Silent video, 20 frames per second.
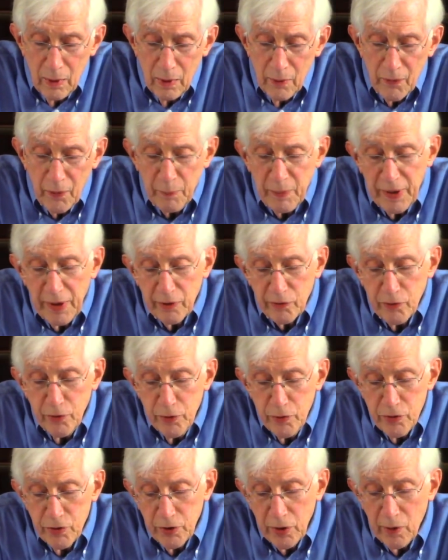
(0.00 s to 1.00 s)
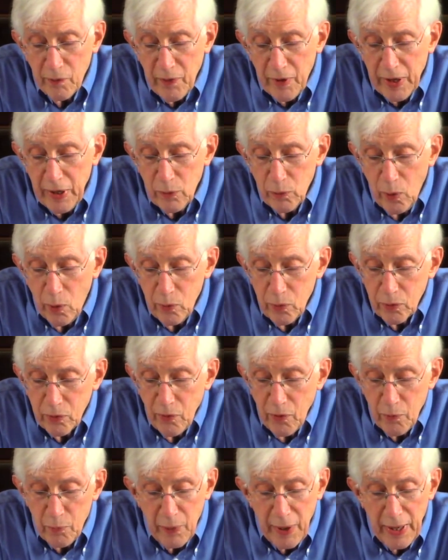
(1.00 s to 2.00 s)
The minutes do show that he wrote to
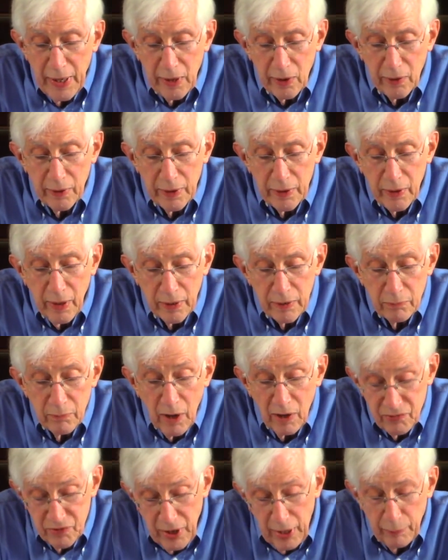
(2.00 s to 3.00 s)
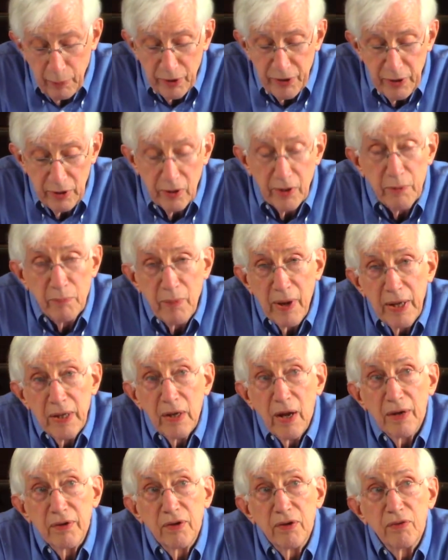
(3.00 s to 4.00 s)
the mayor of Chapel Hill in May
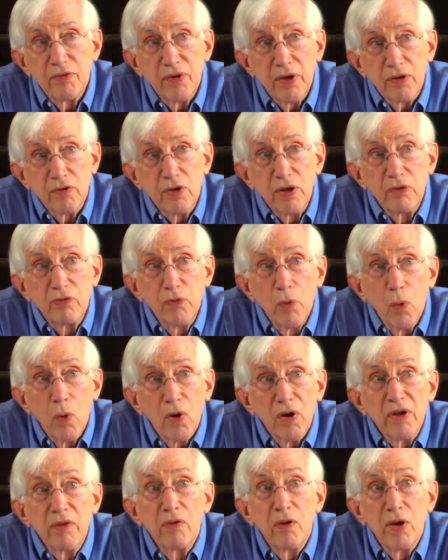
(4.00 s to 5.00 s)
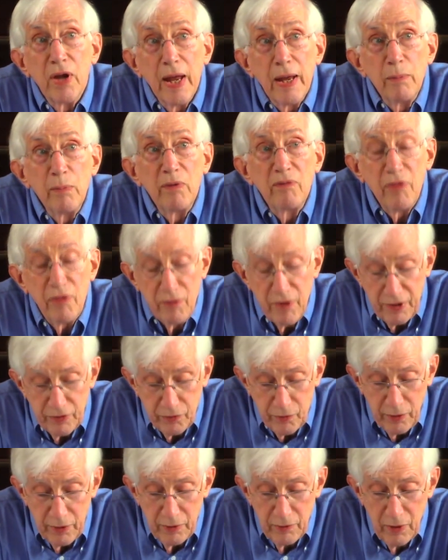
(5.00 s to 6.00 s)
1964 in the name of the
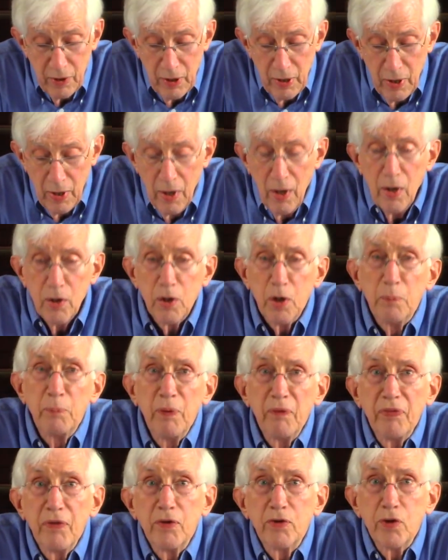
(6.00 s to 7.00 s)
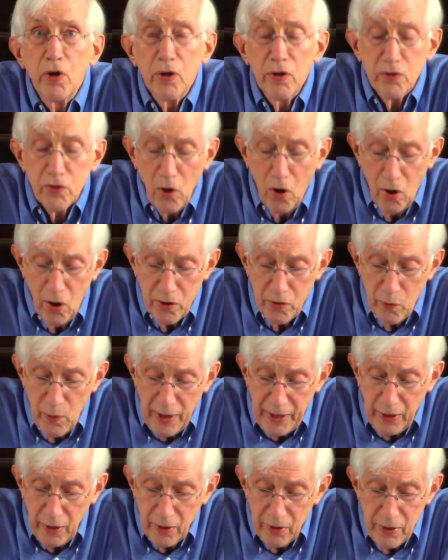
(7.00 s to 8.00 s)
vestry to put the church on
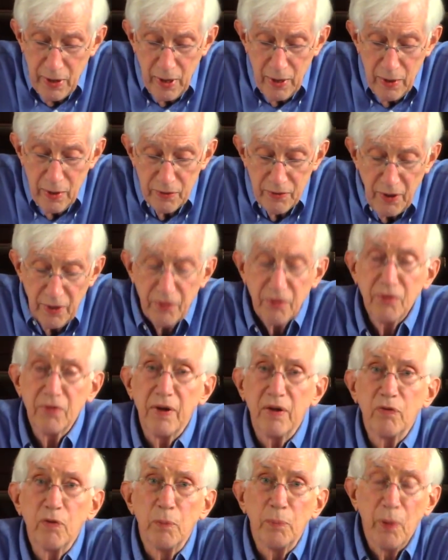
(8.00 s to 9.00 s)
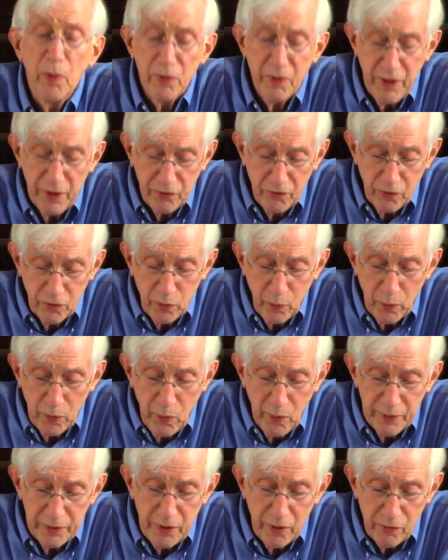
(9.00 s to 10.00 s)
record just as the protesters were
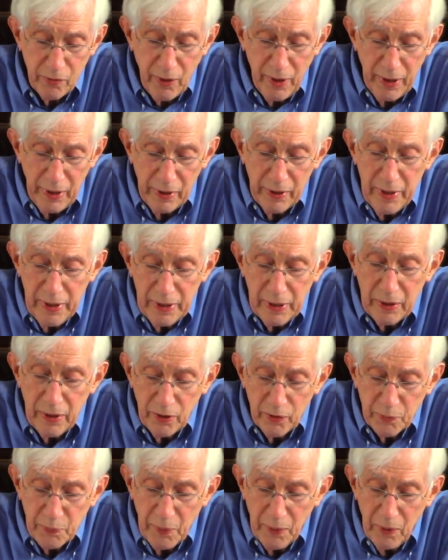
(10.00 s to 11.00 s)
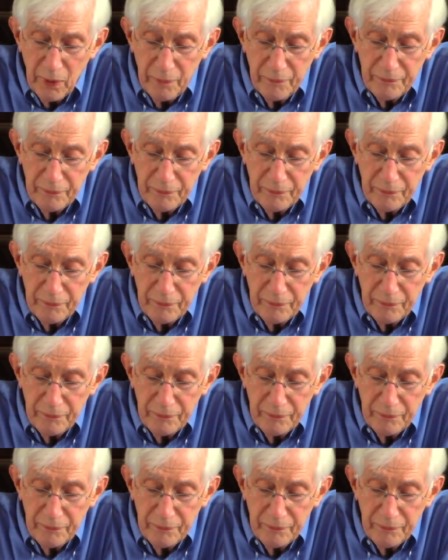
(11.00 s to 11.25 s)
going to trial in Hillsborough.